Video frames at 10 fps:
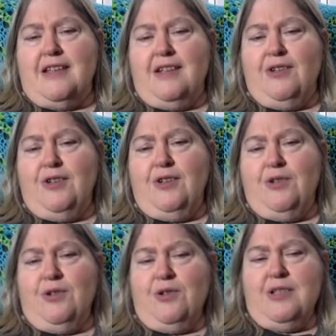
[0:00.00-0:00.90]
I know I
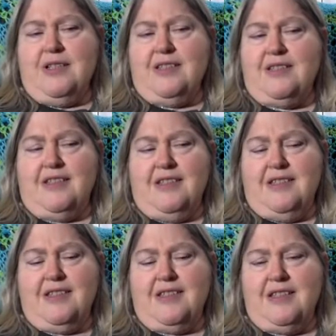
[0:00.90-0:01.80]
don't always
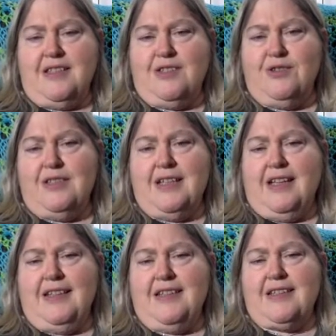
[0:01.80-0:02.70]
uh, stick to a
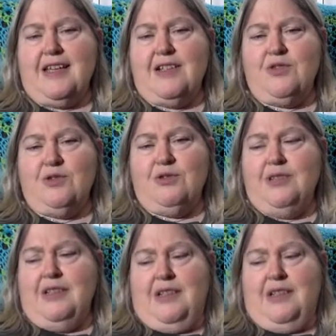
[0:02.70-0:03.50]
daily schedule